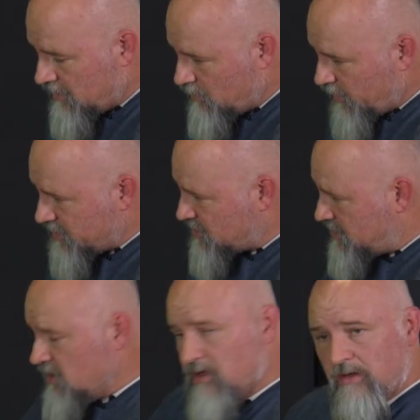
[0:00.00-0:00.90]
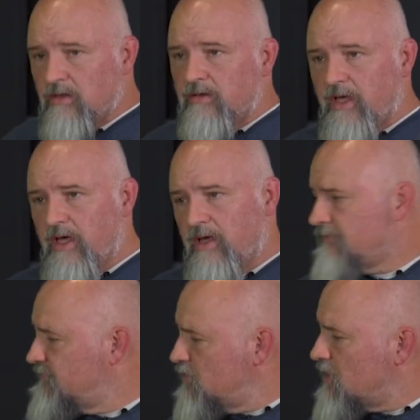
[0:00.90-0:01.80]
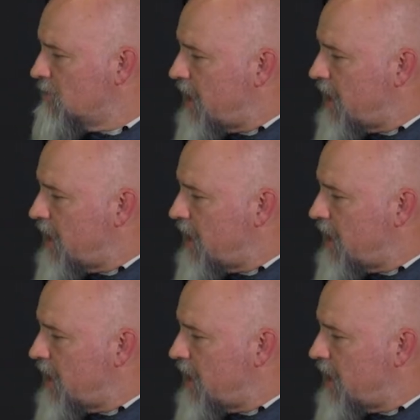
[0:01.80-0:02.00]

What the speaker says: which Zuca